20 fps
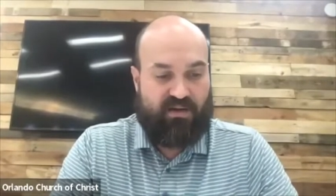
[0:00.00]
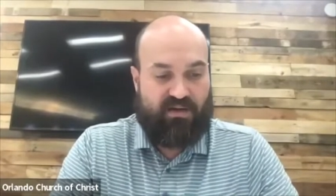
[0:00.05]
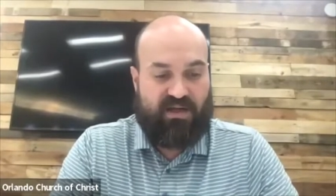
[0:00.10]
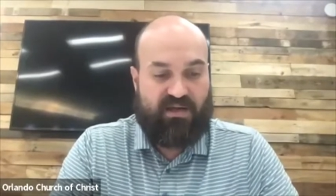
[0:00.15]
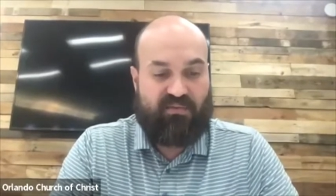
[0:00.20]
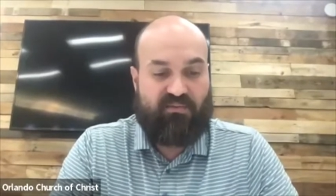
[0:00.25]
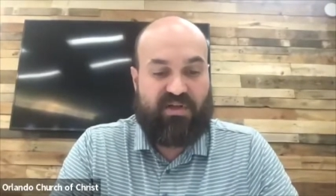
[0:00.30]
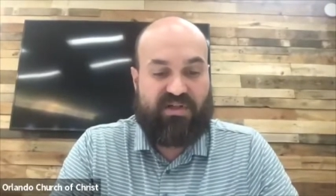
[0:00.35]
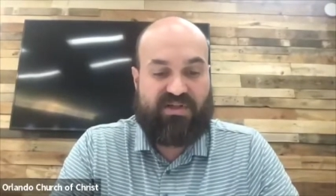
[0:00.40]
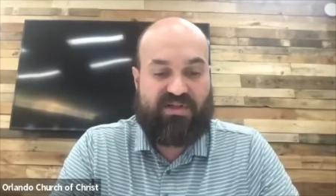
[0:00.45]

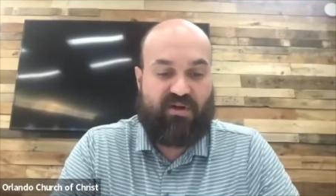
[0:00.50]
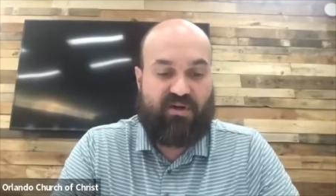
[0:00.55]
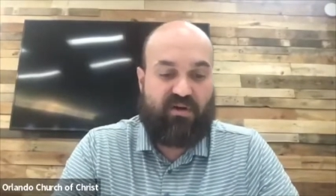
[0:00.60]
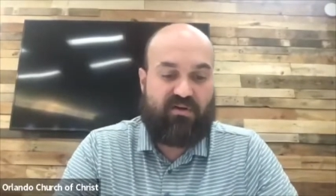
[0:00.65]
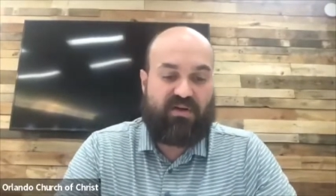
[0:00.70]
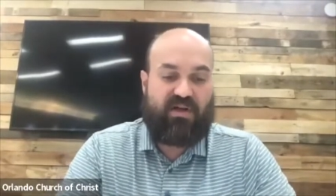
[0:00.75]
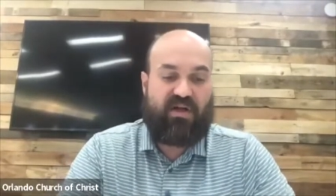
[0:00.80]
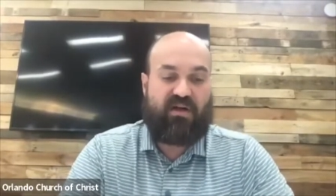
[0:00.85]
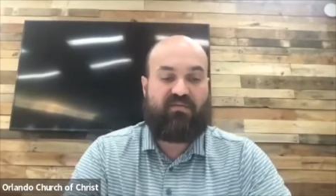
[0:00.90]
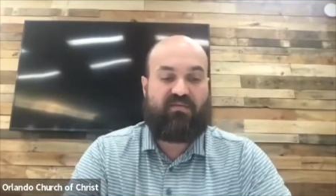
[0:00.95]
Can we show
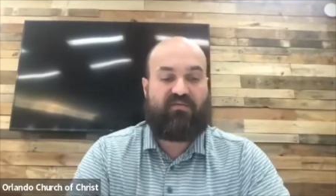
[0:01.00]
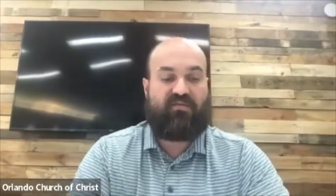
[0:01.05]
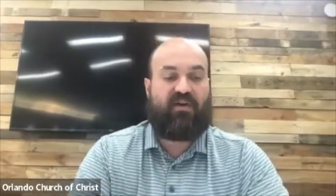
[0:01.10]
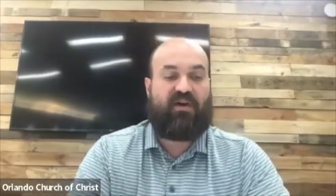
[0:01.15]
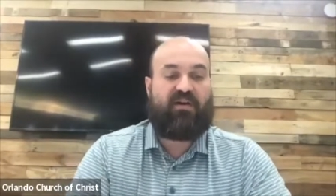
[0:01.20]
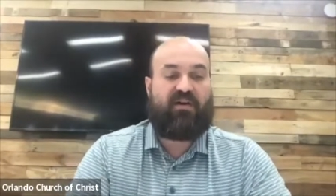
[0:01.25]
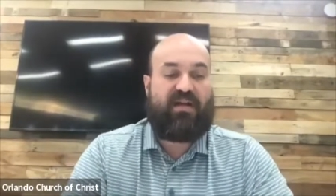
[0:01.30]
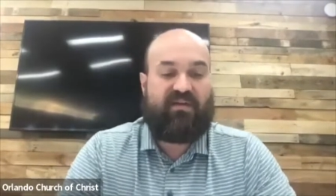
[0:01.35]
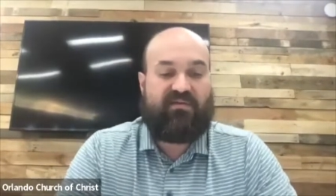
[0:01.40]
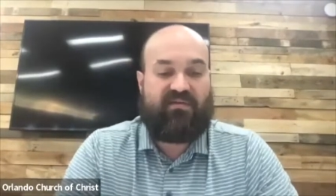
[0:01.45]
love for
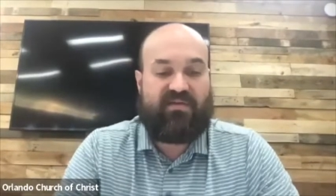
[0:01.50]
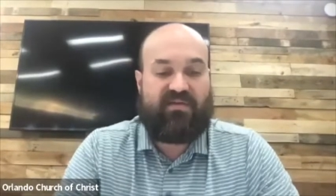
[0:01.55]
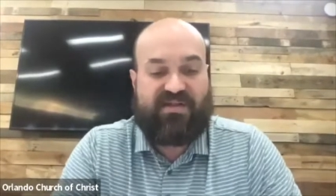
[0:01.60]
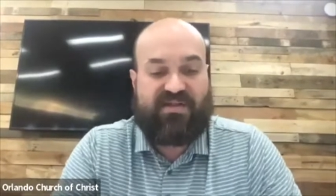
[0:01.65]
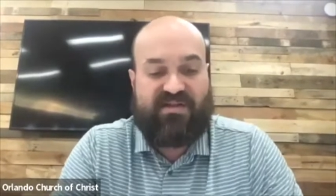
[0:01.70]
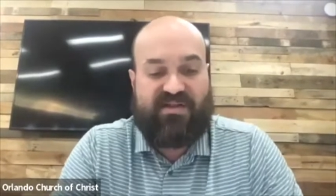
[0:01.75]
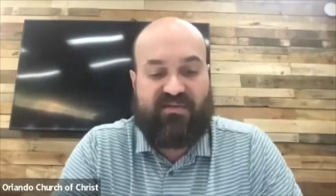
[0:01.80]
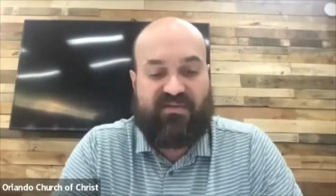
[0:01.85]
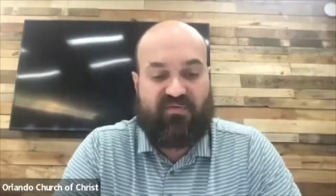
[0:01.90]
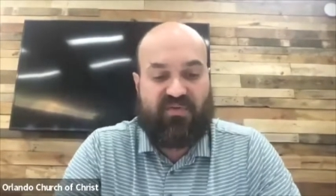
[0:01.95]
our neighbors?
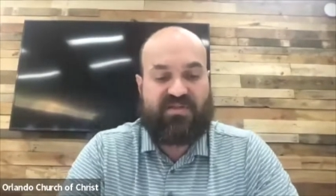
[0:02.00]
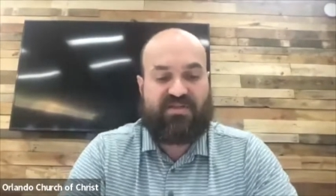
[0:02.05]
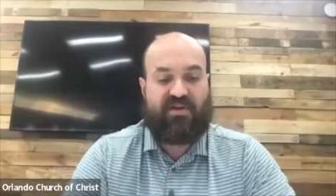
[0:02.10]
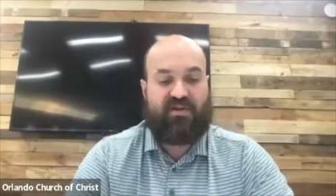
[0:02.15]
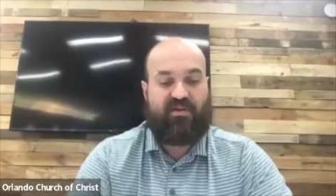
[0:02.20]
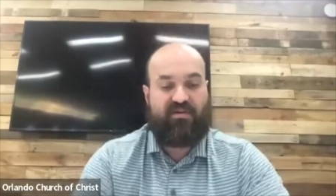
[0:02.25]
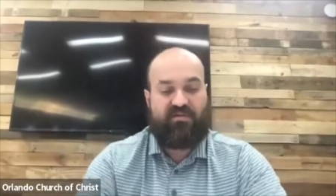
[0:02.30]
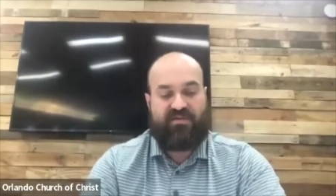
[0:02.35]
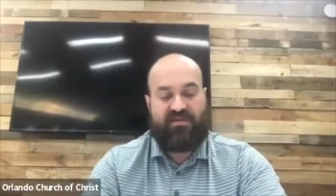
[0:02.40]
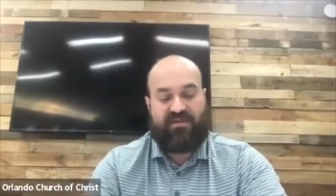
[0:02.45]
Because if we
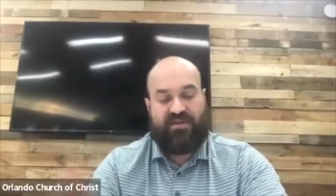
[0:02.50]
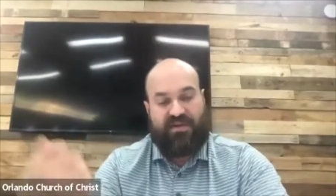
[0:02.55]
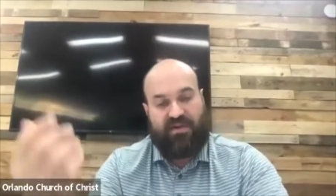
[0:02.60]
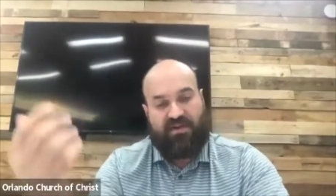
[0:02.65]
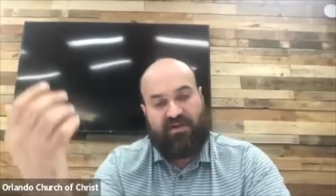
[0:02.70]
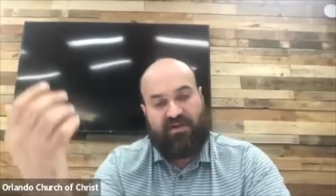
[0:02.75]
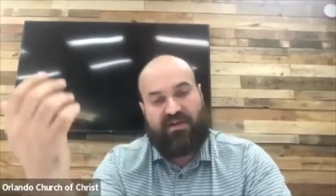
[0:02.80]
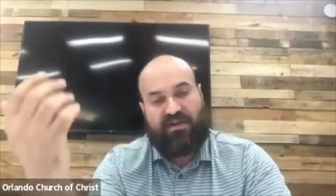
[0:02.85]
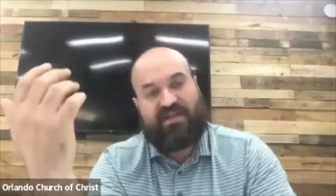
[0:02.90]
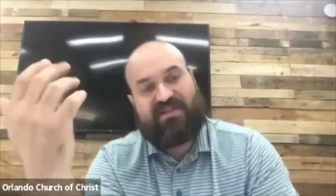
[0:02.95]
don't,
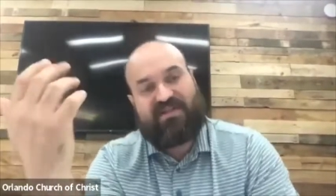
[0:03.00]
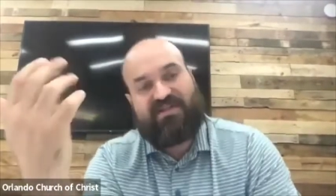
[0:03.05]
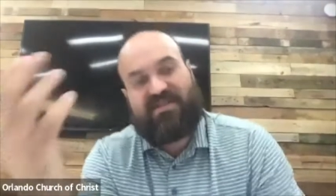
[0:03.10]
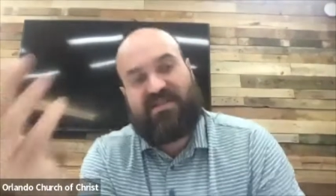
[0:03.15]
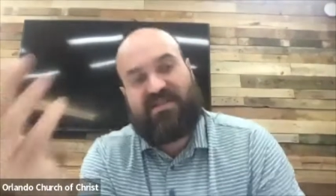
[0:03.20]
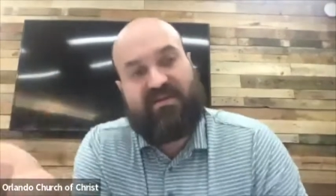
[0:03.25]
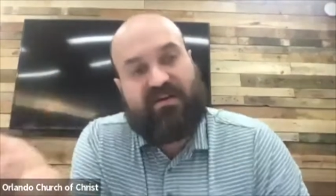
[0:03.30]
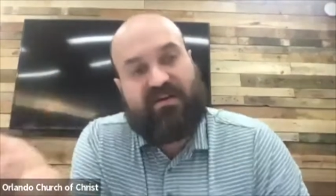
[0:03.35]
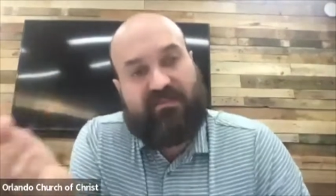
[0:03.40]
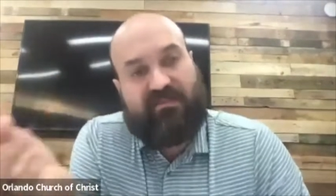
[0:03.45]
there
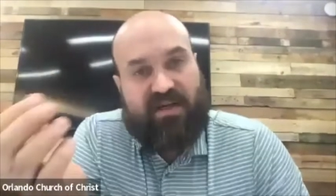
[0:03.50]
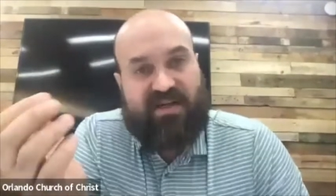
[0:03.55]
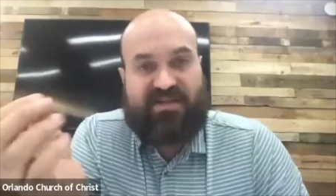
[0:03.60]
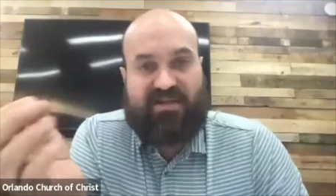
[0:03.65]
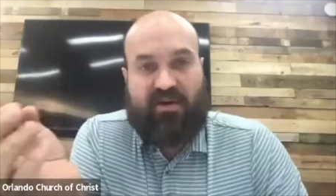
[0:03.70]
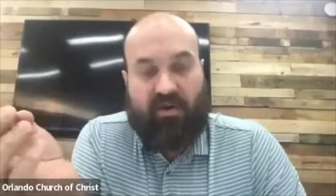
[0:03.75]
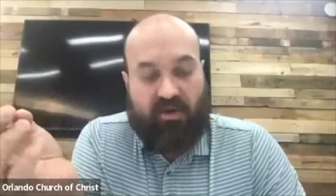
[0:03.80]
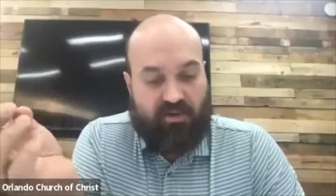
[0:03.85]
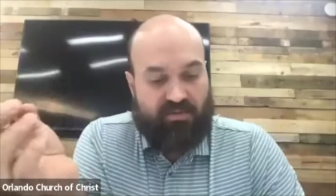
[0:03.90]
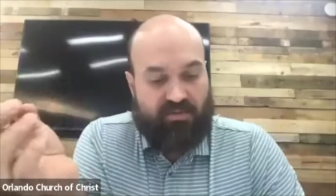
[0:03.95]
isn't much
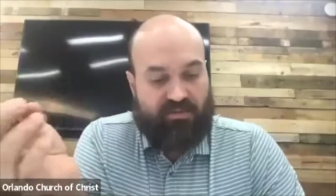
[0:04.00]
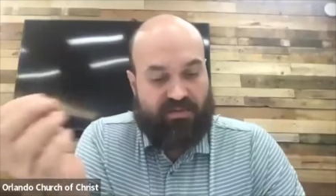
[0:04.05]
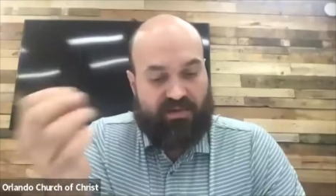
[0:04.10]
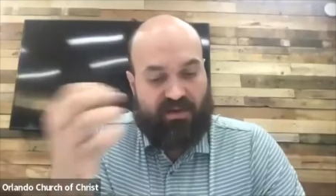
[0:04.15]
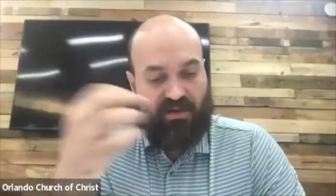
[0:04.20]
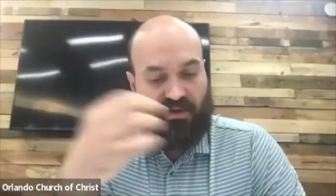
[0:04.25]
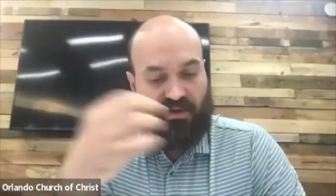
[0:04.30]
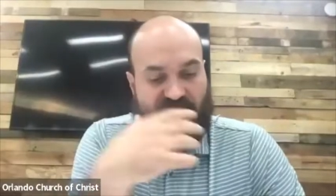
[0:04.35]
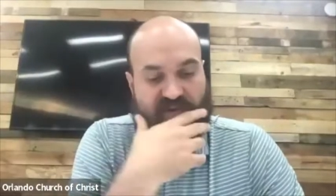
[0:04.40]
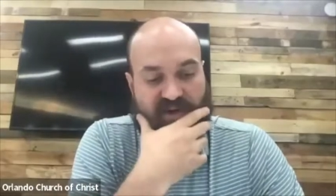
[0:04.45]
hope
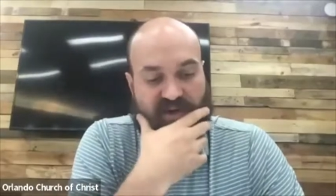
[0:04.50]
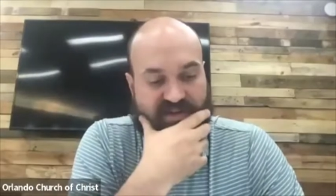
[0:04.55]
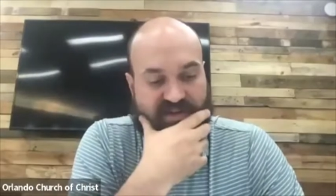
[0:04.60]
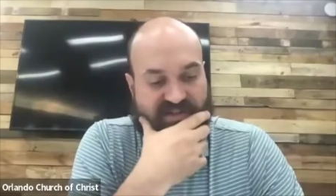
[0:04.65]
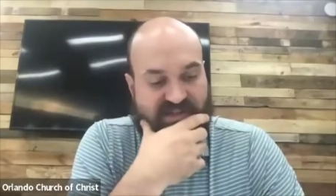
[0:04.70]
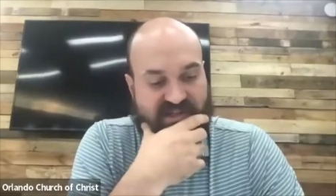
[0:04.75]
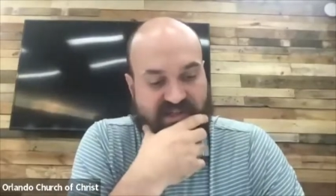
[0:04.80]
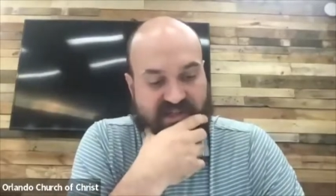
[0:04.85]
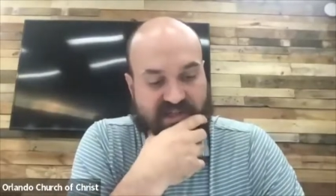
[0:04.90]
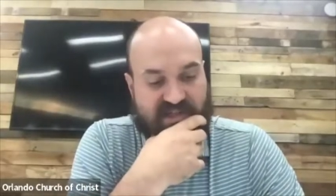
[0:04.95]
for our
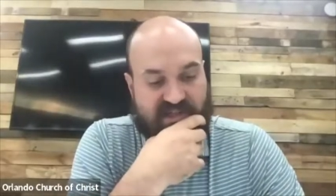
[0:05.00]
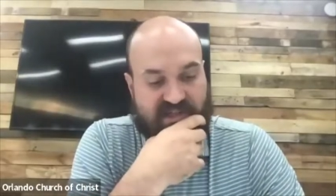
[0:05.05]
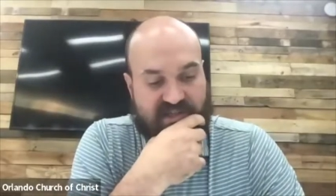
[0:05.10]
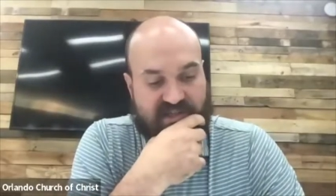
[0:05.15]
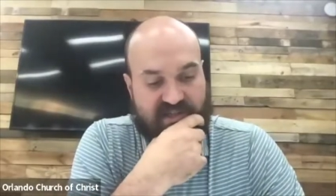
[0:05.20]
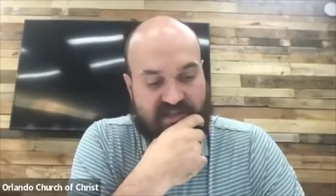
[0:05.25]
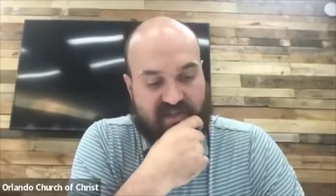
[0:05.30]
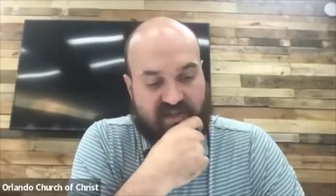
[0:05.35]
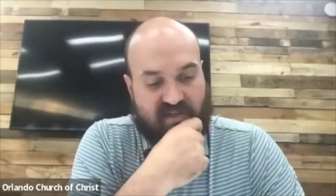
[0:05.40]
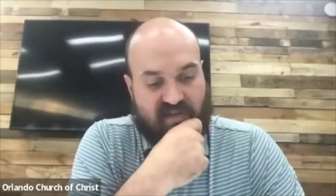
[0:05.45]
city,
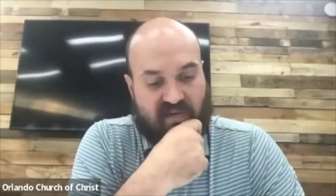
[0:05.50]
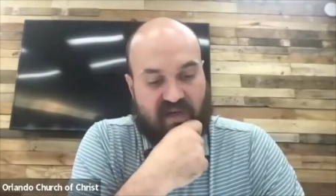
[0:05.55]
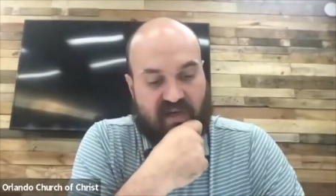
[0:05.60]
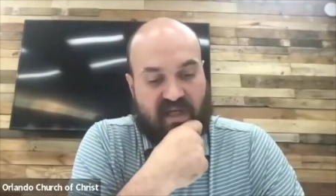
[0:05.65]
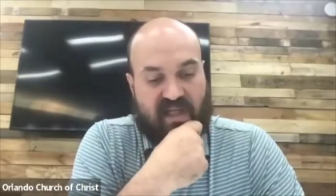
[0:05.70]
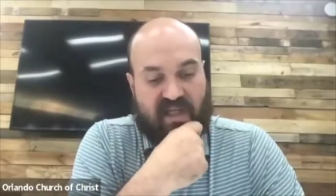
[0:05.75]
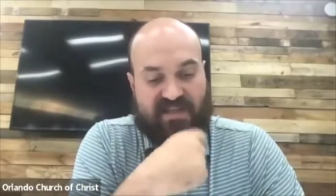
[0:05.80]
right?